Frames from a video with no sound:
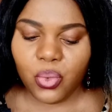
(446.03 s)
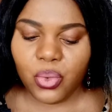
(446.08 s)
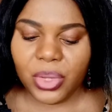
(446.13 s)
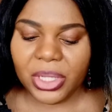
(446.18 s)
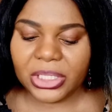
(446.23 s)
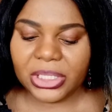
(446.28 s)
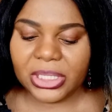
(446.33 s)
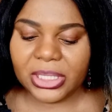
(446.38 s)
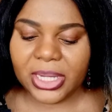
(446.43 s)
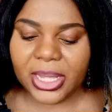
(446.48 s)

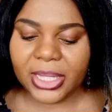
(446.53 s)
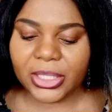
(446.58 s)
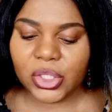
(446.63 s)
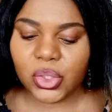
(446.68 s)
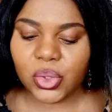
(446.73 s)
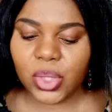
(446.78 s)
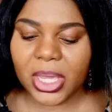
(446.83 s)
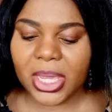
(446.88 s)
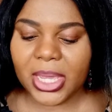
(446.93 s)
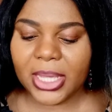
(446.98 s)
which led
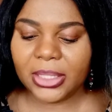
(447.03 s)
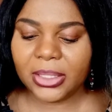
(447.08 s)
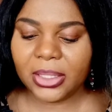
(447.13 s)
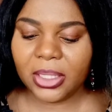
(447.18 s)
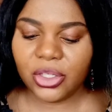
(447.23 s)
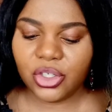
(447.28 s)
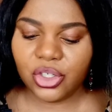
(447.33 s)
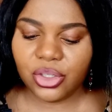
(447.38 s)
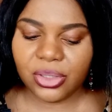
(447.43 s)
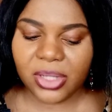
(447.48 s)
to a
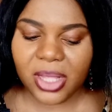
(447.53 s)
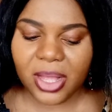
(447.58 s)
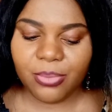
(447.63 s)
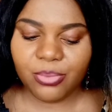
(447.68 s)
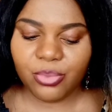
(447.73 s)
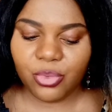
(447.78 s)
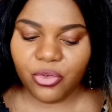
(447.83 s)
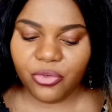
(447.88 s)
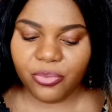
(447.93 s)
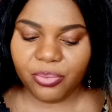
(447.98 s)
national
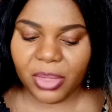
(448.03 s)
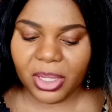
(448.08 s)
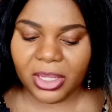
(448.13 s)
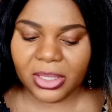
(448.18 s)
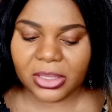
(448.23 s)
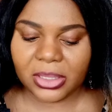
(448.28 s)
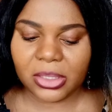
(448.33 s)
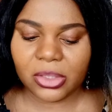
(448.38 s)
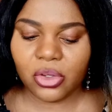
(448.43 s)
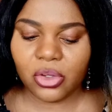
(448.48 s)

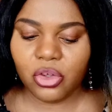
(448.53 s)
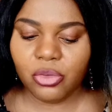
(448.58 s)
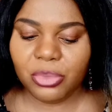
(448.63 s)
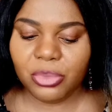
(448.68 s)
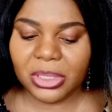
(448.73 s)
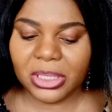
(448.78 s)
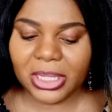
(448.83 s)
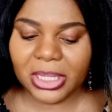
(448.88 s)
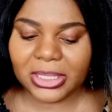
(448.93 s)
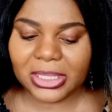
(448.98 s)
movement
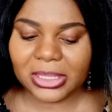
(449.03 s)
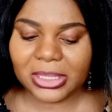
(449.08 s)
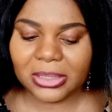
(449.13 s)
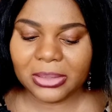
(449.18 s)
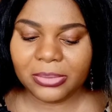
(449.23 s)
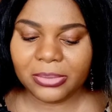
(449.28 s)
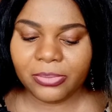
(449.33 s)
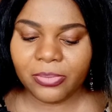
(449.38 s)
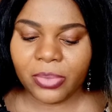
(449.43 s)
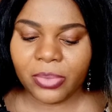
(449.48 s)

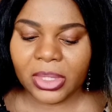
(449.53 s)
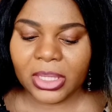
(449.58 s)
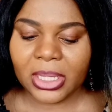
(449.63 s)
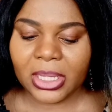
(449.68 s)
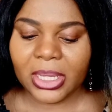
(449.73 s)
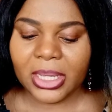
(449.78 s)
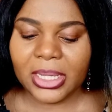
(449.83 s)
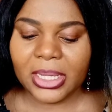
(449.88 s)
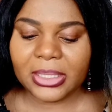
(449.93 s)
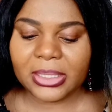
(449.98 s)
culminating
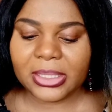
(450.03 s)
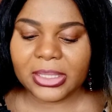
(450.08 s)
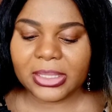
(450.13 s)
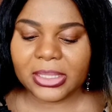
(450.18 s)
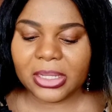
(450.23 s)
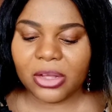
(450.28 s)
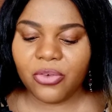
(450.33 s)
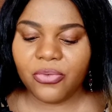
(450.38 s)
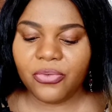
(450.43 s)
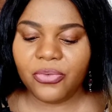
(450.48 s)
in
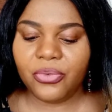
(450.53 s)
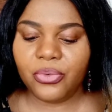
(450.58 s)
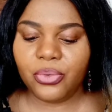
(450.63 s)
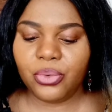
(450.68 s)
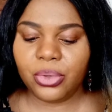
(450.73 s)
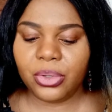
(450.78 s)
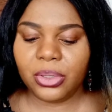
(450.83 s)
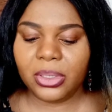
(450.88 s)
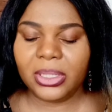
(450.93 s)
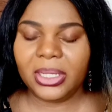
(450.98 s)

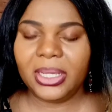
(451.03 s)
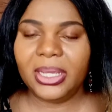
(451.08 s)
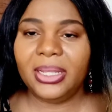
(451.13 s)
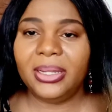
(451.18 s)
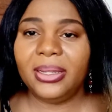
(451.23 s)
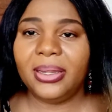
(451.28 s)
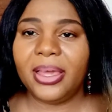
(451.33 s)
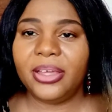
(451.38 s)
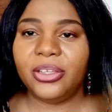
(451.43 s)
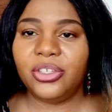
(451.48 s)
self-rule
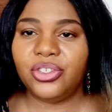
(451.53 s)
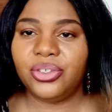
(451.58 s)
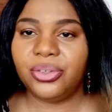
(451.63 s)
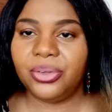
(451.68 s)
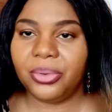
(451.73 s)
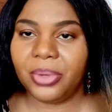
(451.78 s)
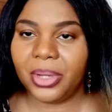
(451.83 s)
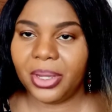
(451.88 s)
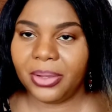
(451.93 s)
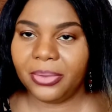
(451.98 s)
in
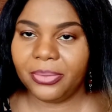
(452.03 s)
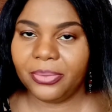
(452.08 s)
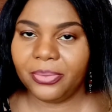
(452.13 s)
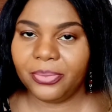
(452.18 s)
Nigeria.